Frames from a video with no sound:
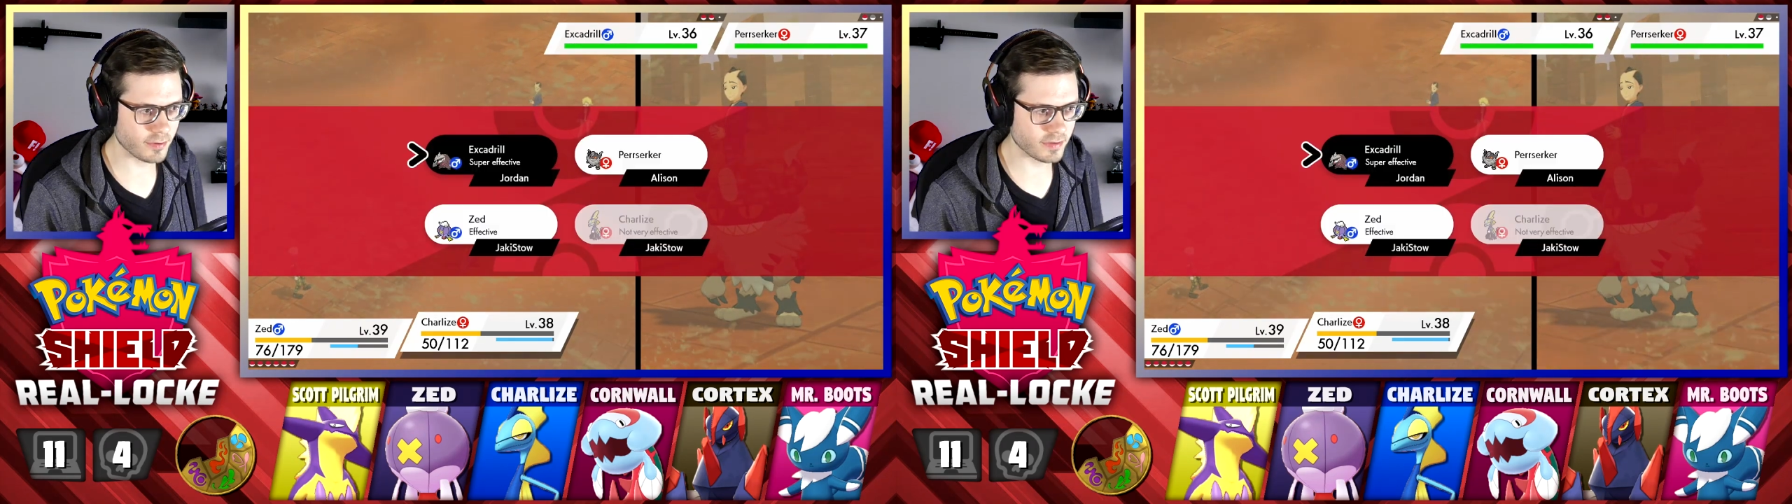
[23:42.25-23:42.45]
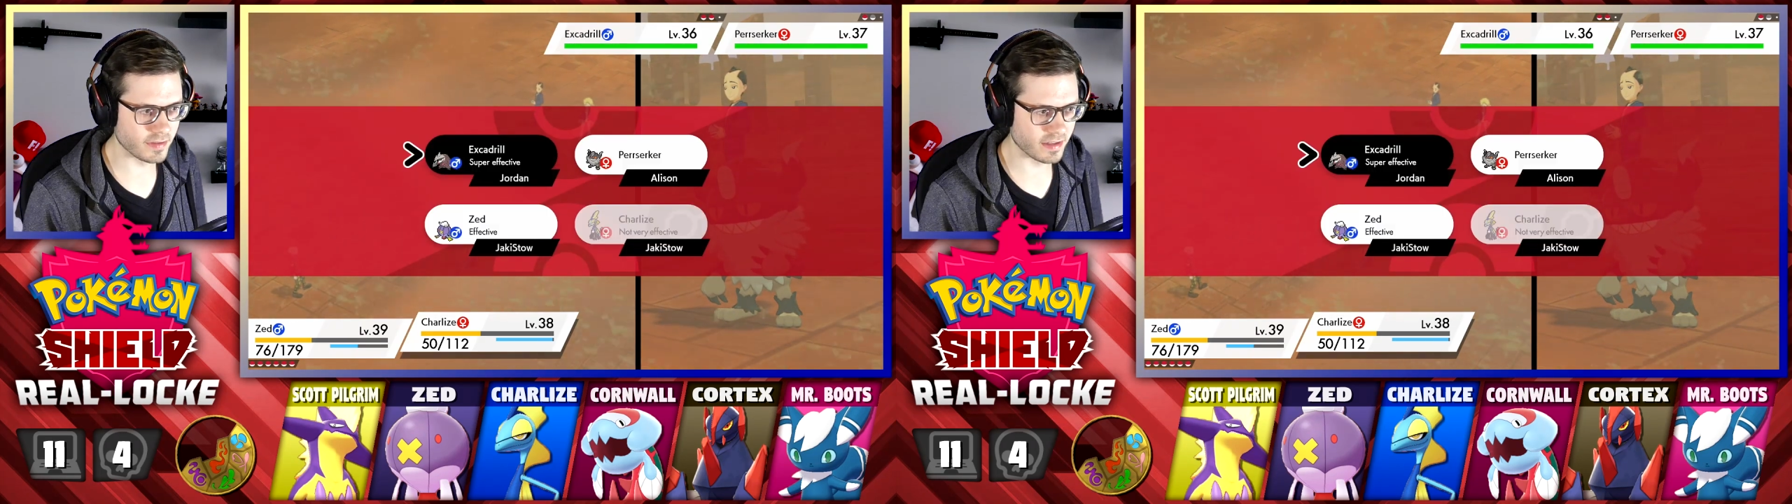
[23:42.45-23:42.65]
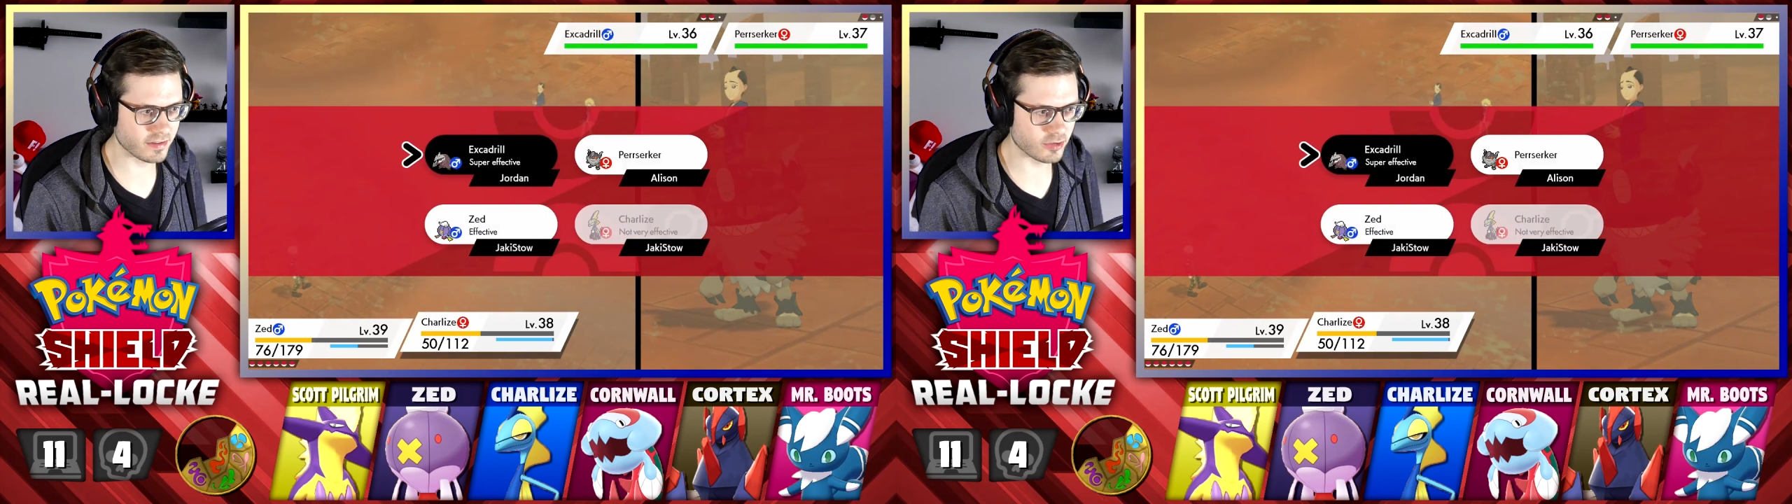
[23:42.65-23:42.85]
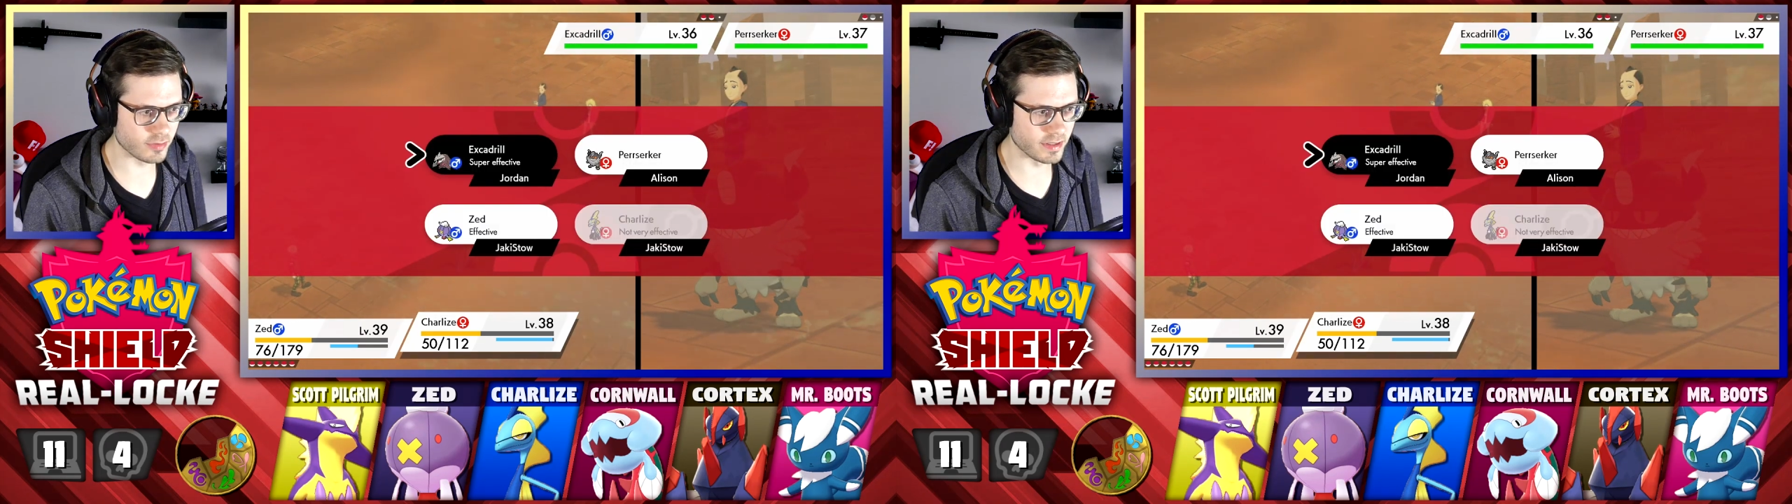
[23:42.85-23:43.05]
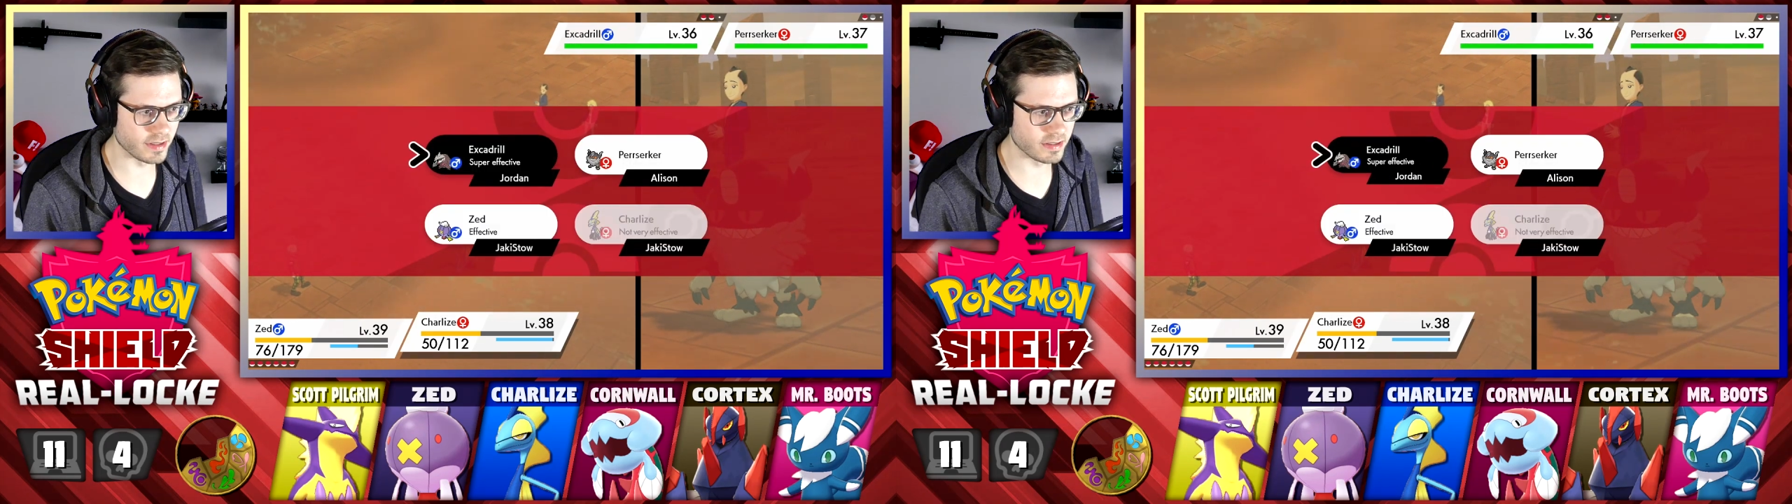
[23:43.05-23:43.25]
shot on
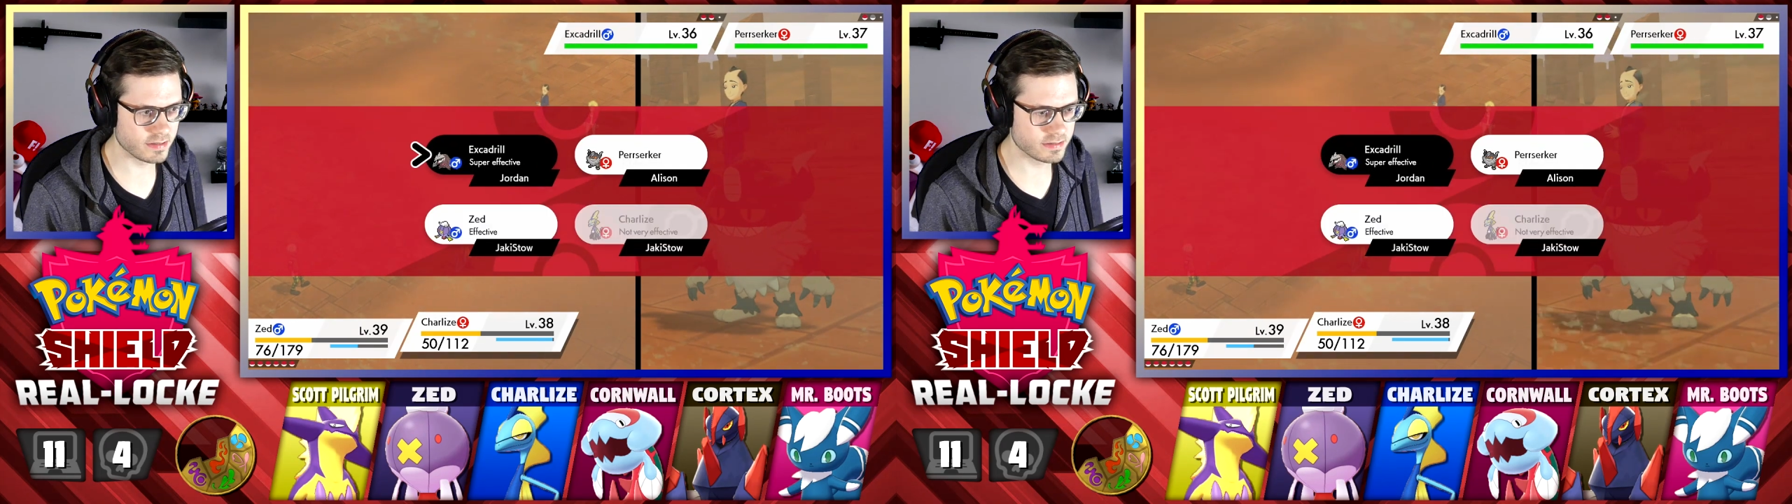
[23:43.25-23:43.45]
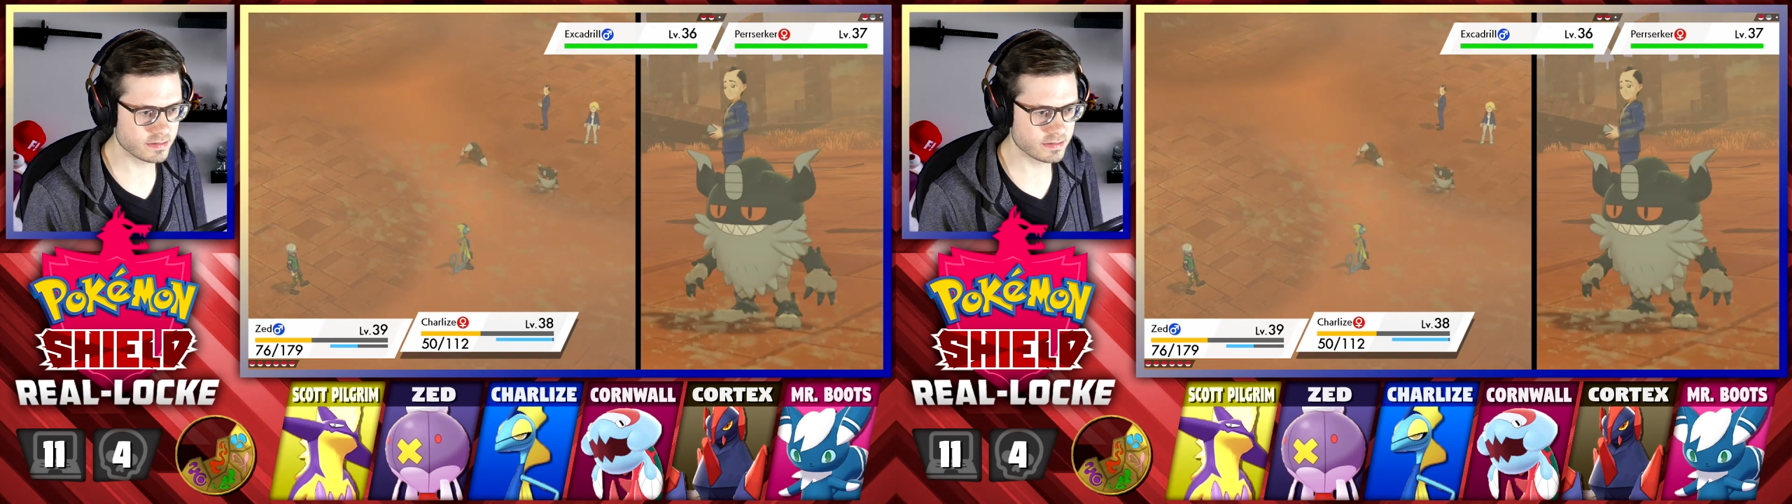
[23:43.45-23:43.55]
Excadrill, yeah.